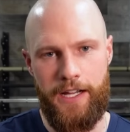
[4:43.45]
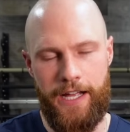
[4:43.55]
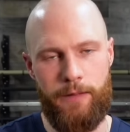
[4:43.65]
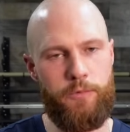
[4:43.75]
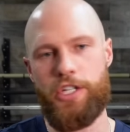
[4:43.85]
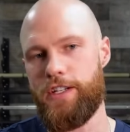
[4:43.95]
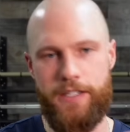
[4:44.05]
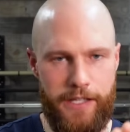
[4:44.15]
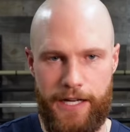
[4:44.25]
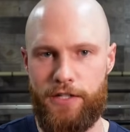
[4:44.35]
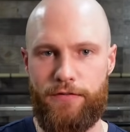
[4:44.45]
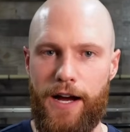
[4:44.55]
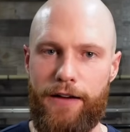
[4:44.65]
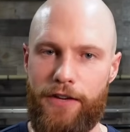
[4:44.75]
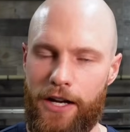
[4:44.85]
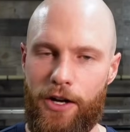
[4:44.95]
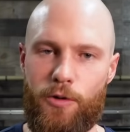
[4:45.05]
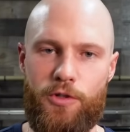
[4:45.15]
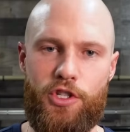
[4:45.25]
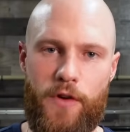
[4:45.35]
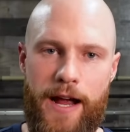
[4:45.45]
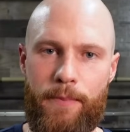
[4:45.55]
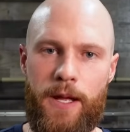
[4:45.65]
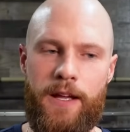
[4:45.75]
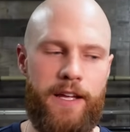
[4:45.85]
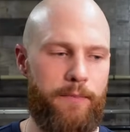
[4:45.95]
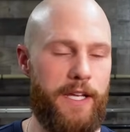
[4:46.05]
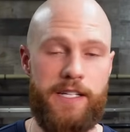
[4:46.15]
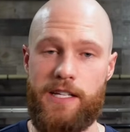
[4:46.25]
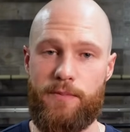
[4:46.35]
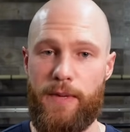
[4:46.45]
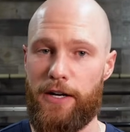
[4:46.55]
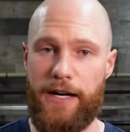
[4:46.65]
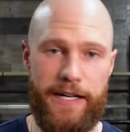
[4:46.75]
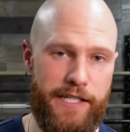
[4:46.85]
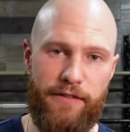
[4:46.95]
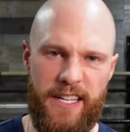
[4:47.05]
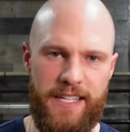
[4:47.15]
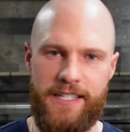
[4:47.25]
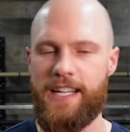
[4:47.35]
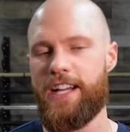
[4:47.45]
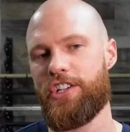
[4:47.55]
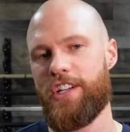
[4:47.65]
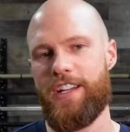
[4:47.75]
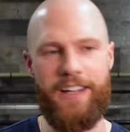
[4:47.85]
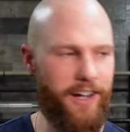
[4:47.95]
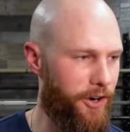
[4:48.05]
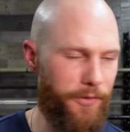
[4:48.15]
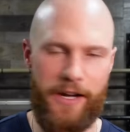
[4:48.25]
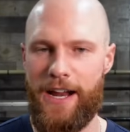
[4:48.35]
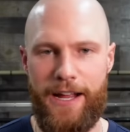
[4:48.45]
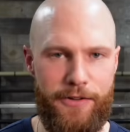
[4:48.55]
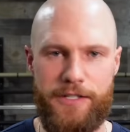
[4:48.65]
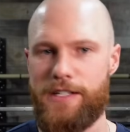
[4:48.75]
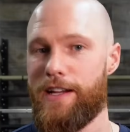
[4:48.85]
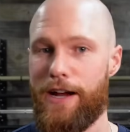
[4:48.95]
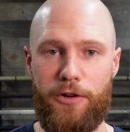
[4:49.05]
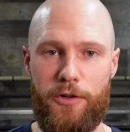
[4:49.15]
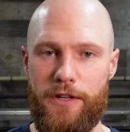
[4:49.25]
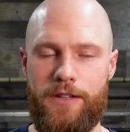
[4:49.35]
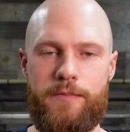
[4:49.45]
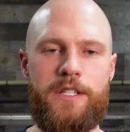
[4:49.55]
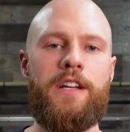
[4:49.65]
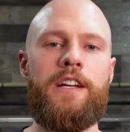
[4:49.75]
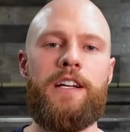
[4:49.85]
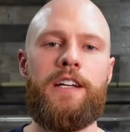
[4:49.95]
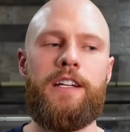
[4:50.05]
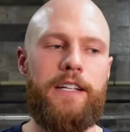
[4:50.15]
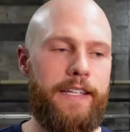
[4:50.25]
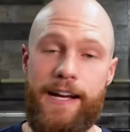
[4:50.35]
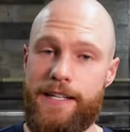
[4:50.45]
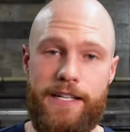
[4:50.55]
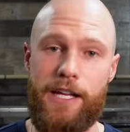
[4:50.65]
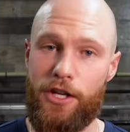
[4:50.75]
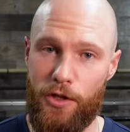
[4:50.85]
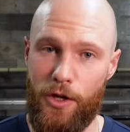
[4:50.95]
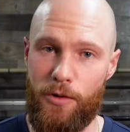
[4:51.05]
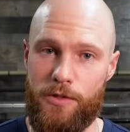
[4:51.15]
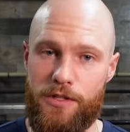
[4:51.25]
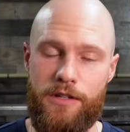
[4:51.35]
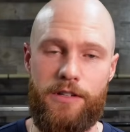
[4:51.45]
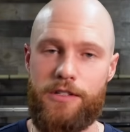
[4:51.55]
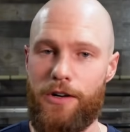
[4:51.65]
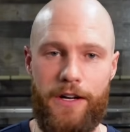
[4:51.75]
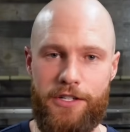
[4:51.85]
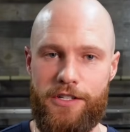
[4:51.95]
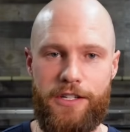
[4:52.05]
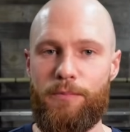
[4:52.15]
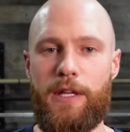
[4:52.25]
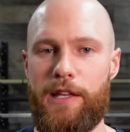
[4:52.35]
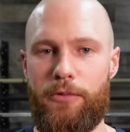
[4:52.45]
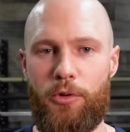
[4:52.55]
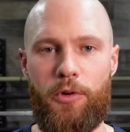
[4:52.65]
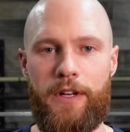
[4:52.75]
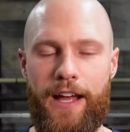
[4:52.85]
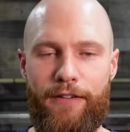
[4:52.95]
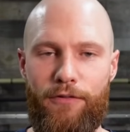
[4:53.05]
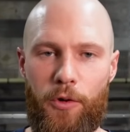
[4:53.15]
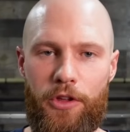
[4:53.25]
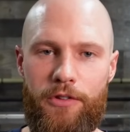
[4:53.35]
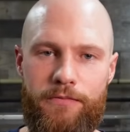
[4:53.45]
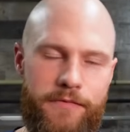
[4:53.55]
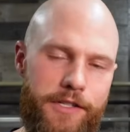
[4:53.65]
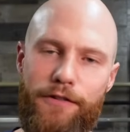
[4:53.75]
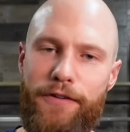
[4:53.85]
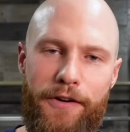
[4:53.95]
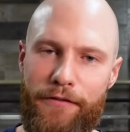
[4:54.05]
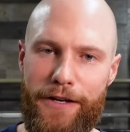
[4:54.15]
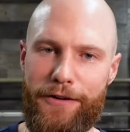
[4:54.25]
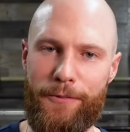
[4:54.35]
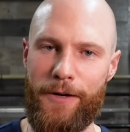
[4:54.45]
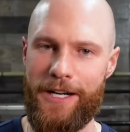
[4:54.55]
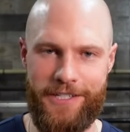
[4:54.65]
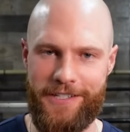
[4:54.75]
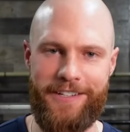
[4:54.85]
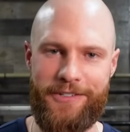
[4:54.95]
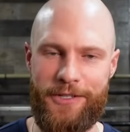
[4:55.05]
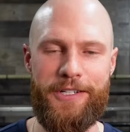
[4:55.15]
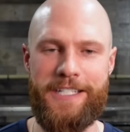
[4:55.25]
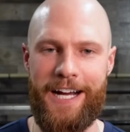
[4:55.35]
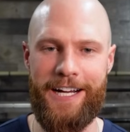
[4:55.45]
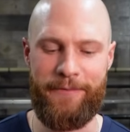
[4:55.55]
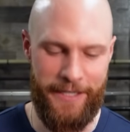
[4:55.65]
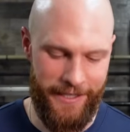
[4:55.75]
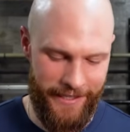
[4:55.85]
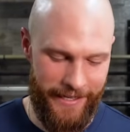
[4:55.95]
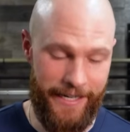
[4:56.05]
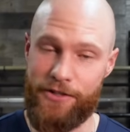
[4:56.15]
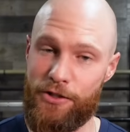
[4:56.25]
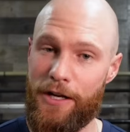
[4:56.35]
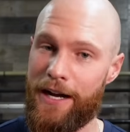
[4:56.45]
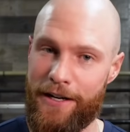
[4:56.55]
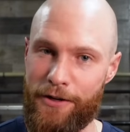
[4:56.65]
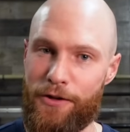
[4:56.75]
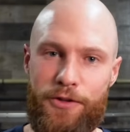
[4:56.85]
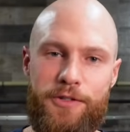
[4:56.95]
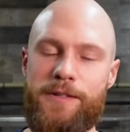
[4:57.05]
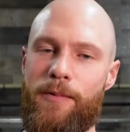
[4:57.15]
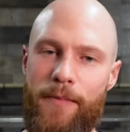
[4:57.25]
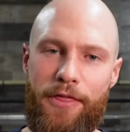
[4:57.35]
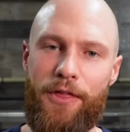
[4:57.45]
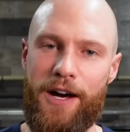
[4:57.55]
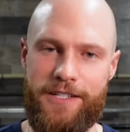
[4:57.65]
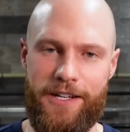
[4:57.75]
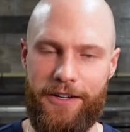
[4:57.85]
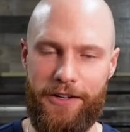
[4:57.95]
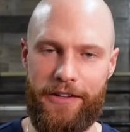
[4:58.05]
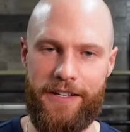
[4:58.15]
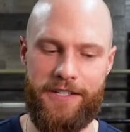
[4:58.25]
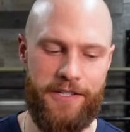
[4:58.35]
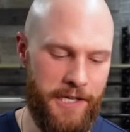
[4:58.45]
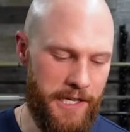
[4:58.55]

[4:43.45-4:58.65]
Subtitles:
MG/5.0 strap because it's better activity detection, heart rate accuracy, algorithms. Yeah, I didn't get close, so I just completely ruined that for you. Still a fun video to watch. It was a good time, and I do kind of go through some of my thoughts on all this.